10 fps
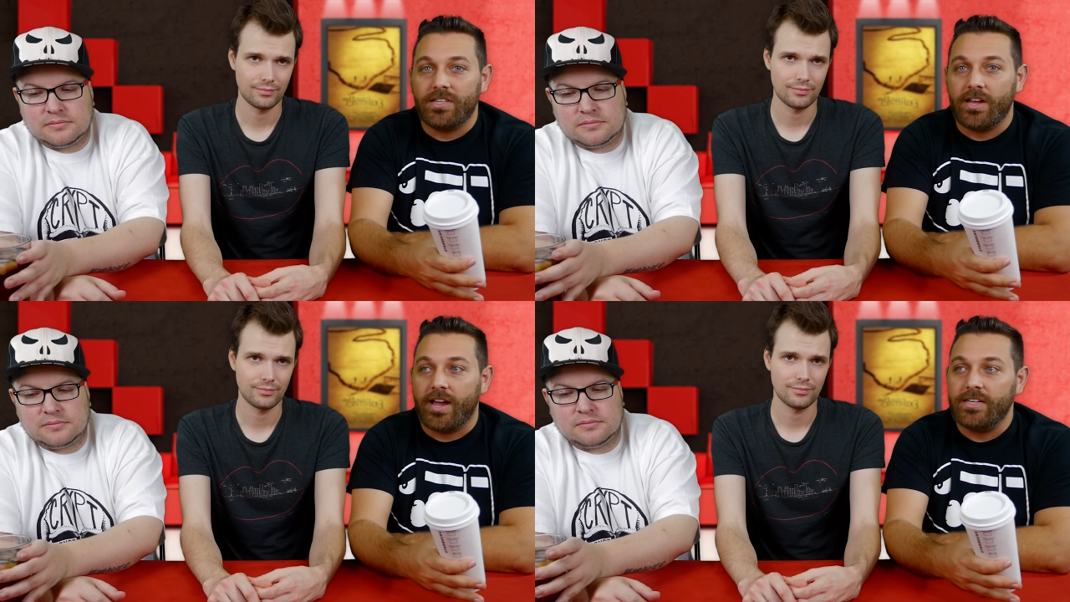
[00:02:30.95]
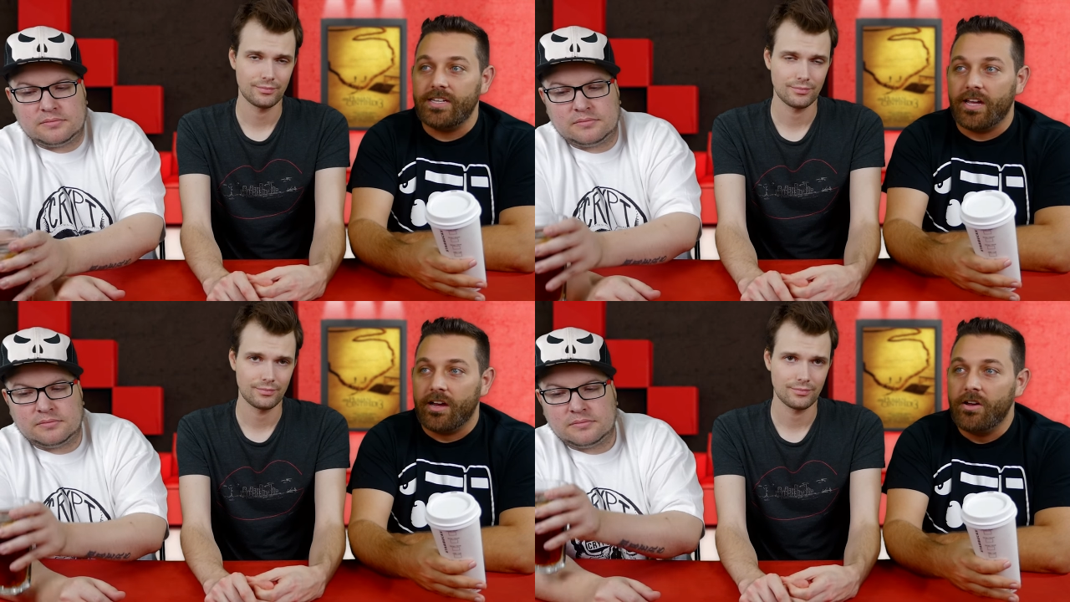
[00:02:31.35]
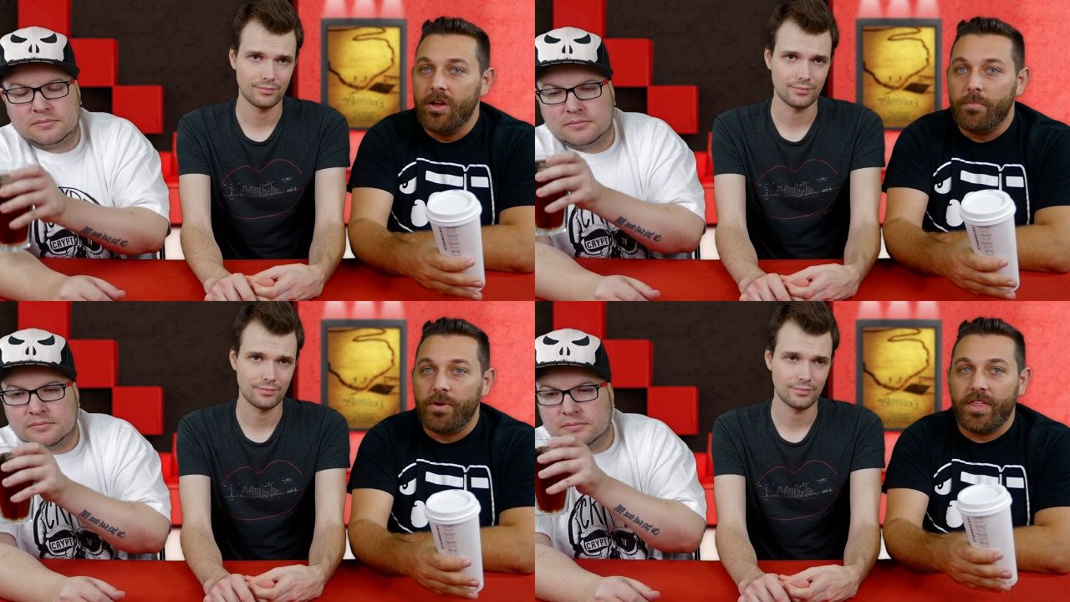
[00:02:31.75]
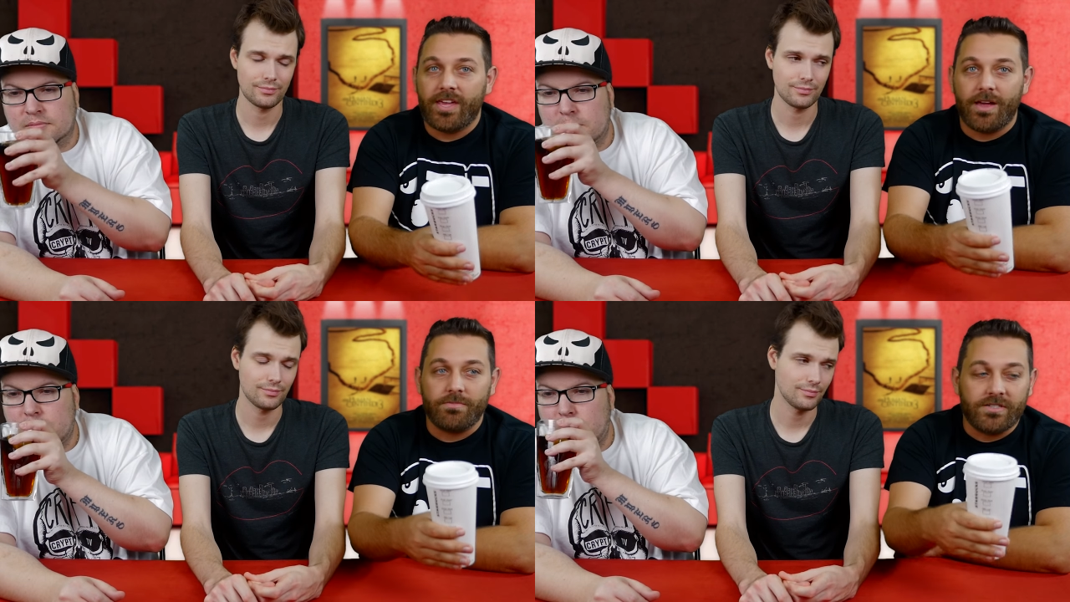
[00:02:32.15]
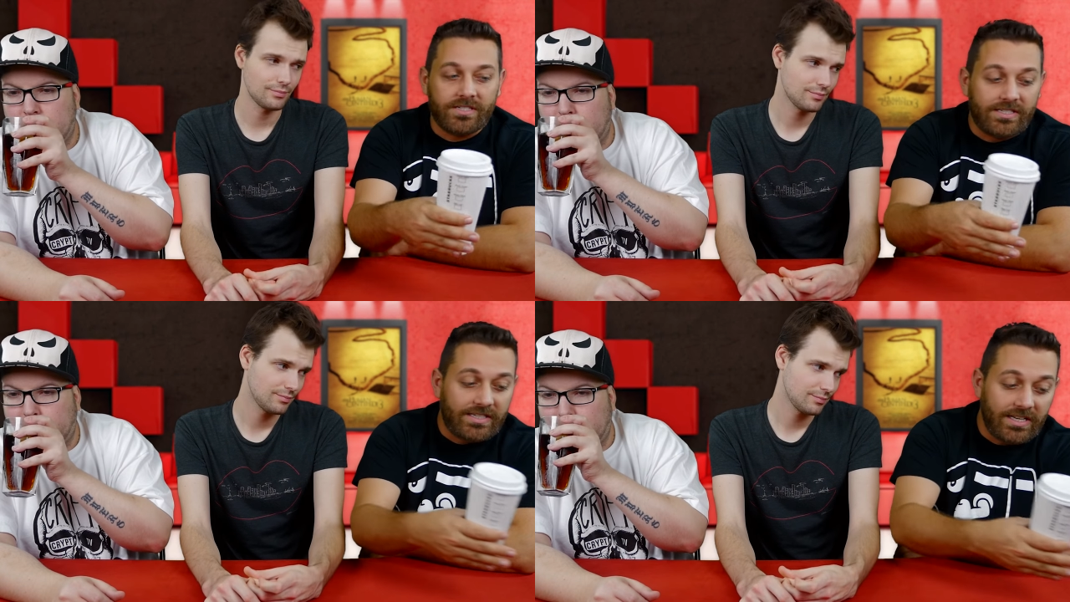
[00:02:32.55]
Speaker 1: to the idea, but they
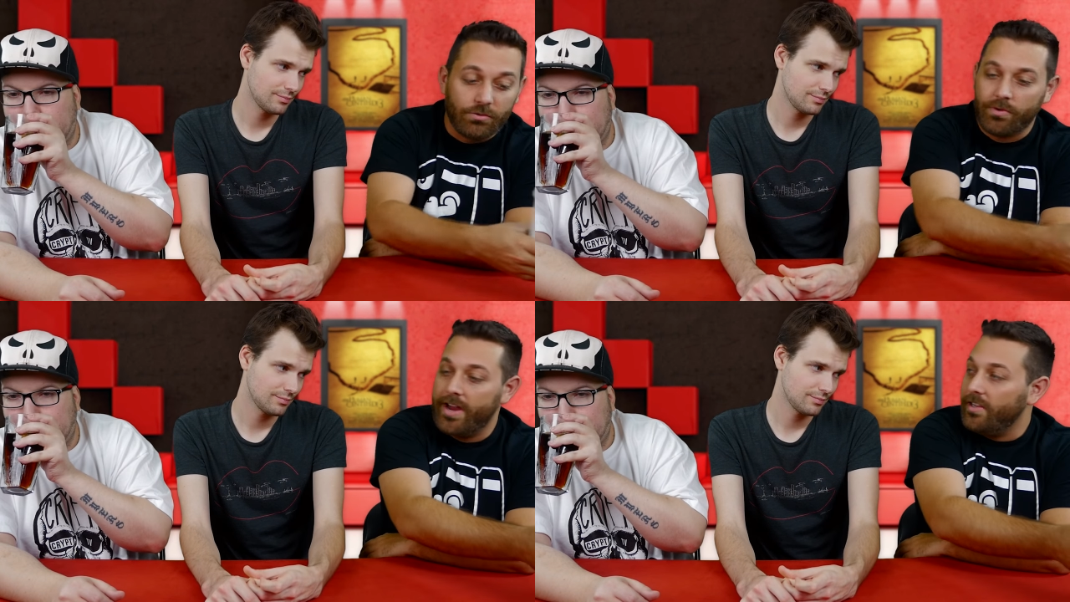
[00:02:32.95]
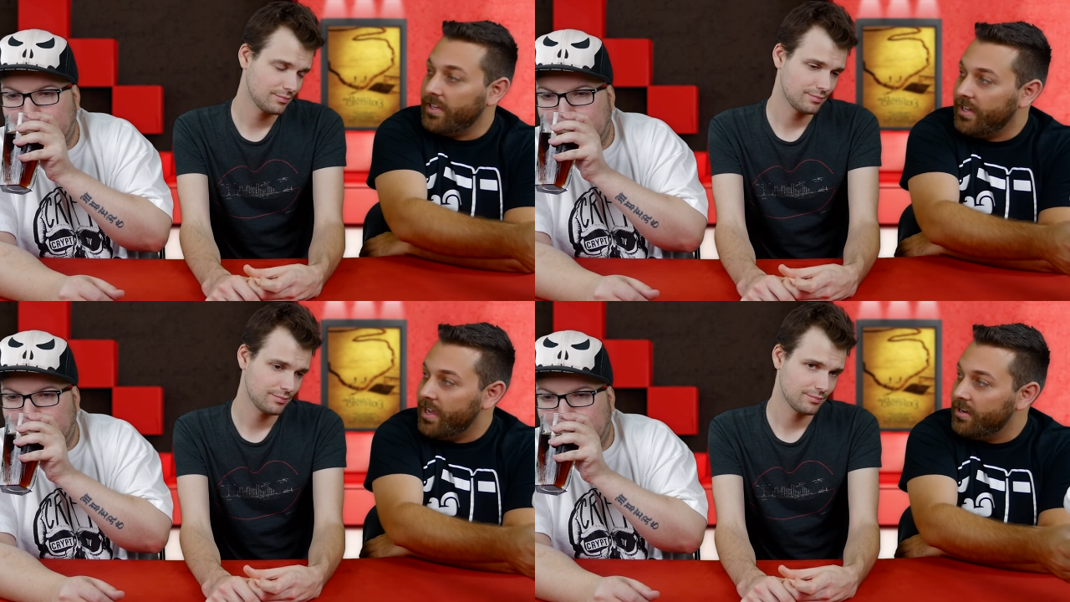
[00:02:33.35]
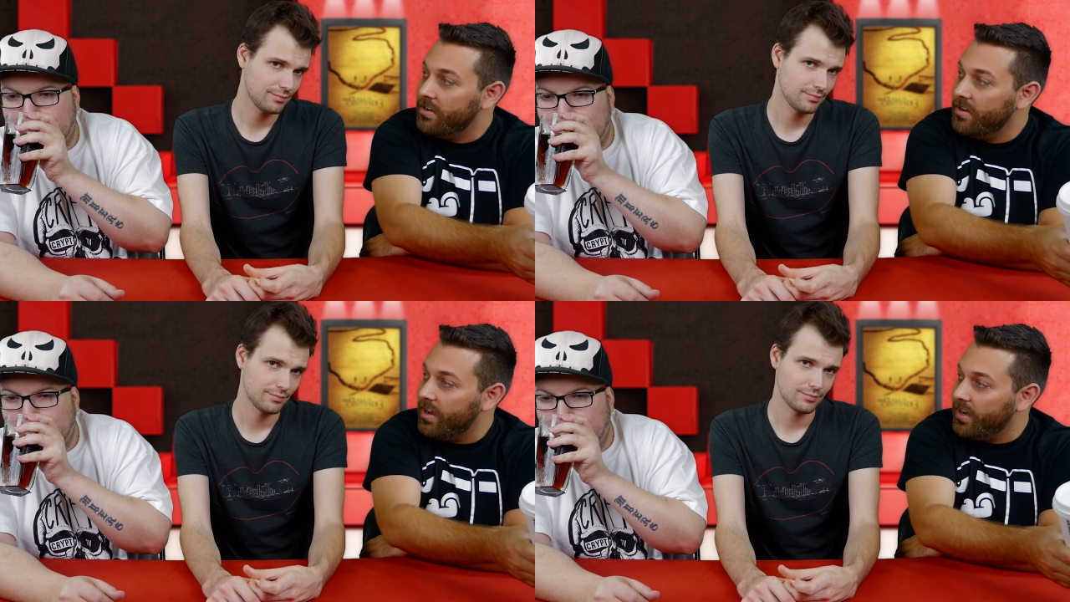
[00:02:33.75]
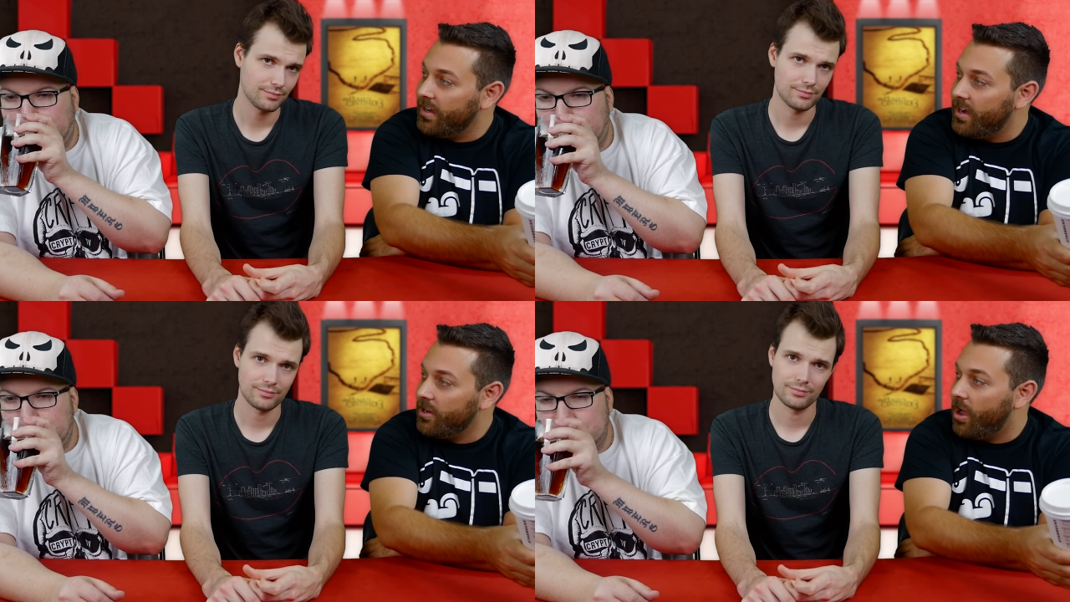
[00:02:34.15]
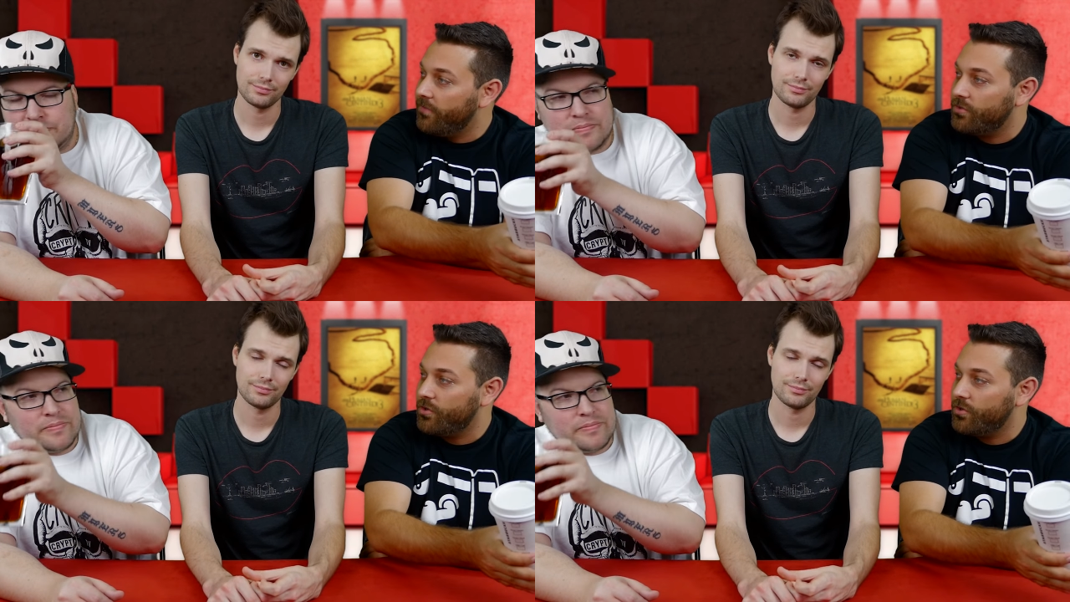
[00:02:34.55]
kept derailing it and getting off